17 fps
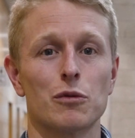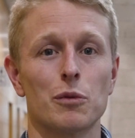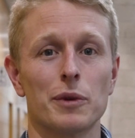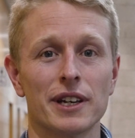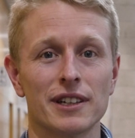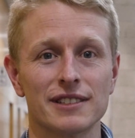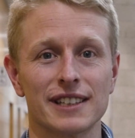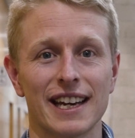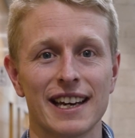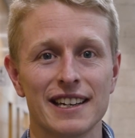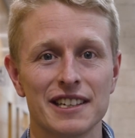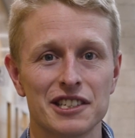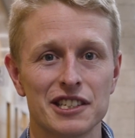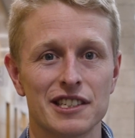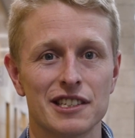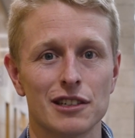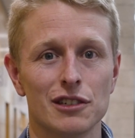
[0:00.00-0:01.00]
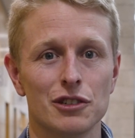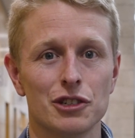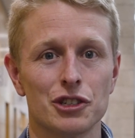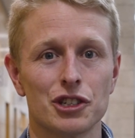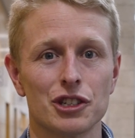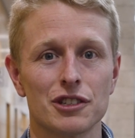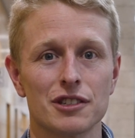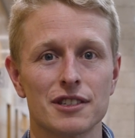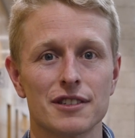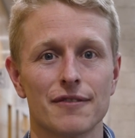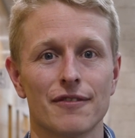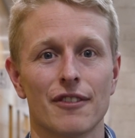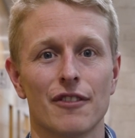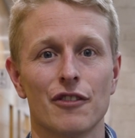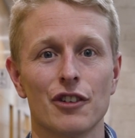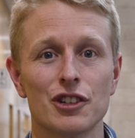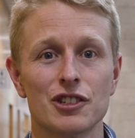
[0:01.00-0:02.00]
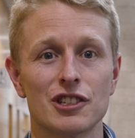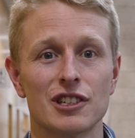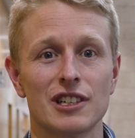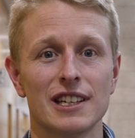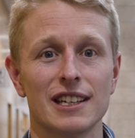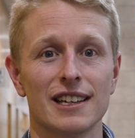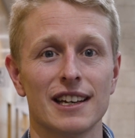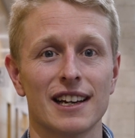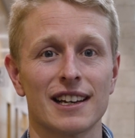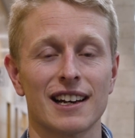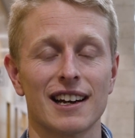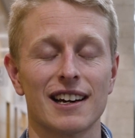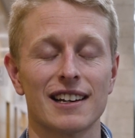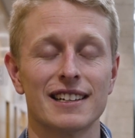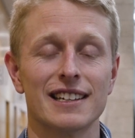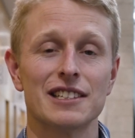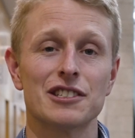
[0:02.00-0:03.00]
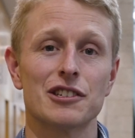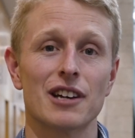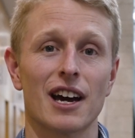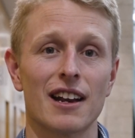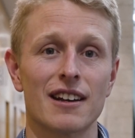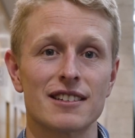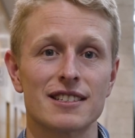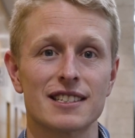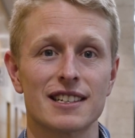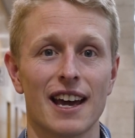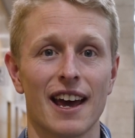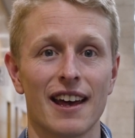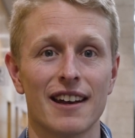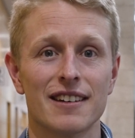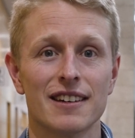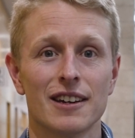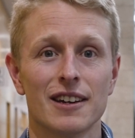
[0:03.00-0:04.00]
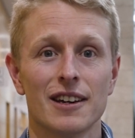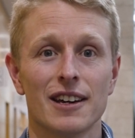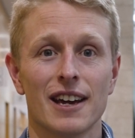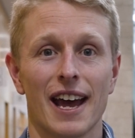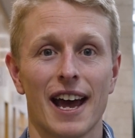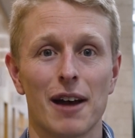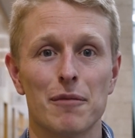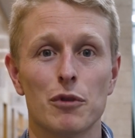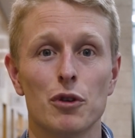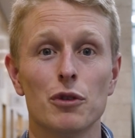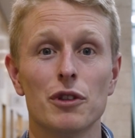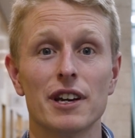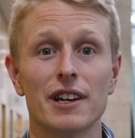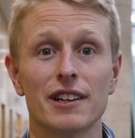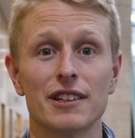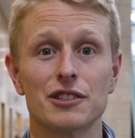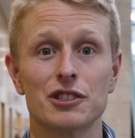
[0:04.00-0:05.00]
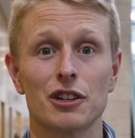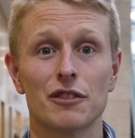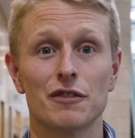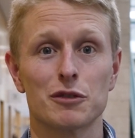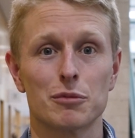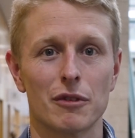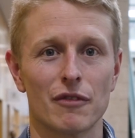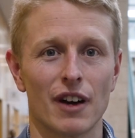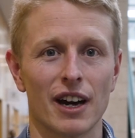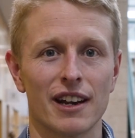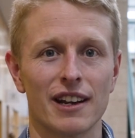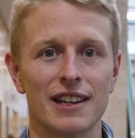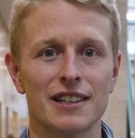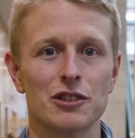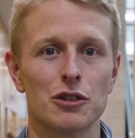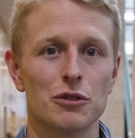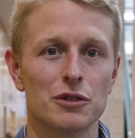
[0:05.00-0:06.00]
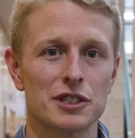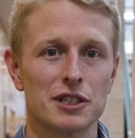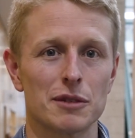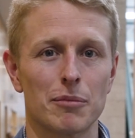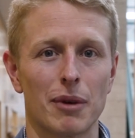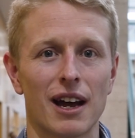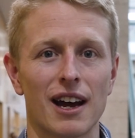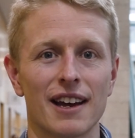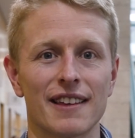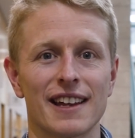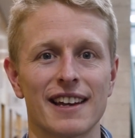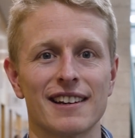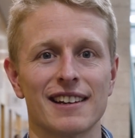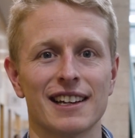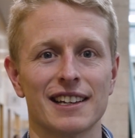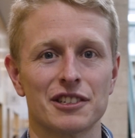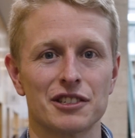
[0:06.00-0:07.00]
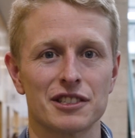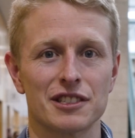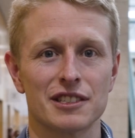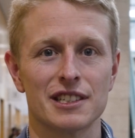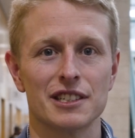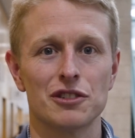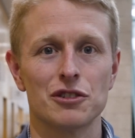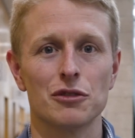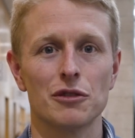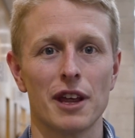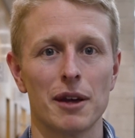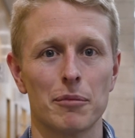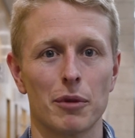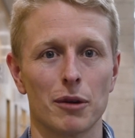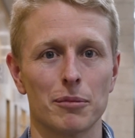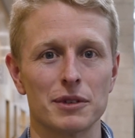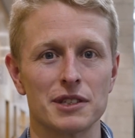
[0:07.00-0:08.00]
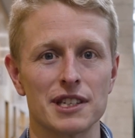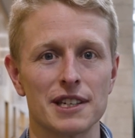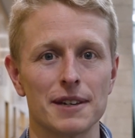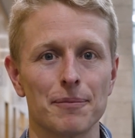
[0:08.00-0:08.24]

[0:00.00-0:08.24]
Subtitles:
wheeled energy solutions, firstly, a client needs to understand who their service provider is, who is supplying that electricity to their property.